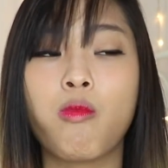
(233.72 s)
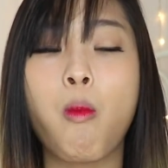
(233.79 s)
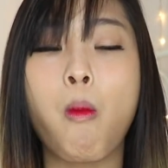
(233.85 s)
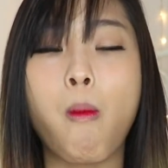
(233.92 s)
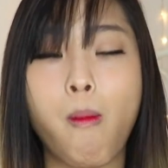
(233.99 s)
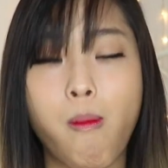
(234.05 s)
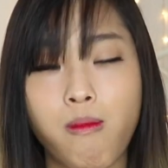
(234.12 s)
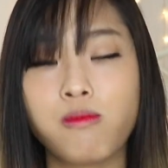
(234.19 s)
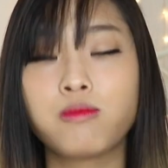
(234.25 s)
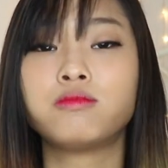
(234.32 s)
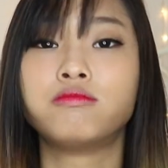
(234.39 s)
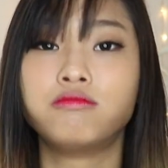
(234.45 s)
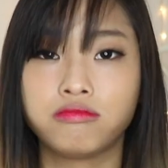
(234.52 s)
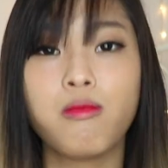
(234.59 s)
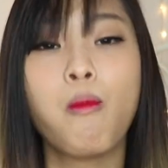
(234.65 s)
Mm.
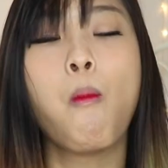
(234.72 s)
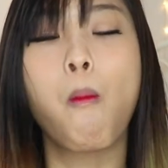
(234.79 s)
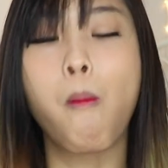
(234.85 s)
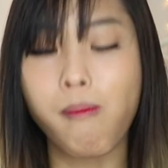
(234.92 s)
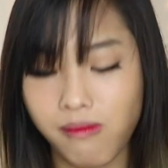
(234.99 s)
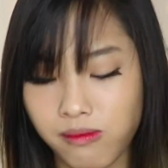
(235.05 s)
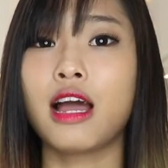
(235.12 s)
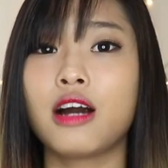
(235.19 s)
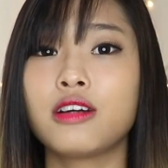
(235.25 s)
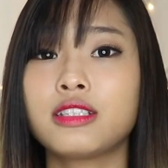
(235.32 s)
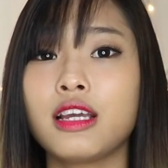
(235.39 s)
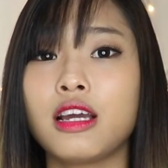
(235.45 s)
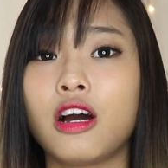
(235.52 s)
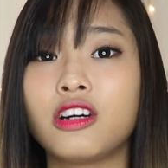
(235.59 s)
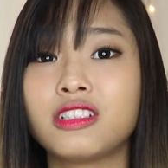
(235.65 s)
I would
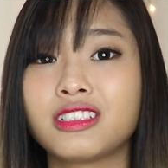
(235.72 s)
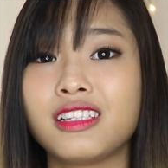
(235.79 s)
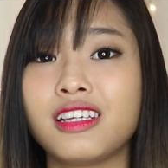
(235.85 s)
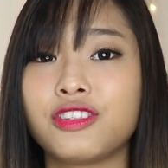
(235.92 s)
say I honestly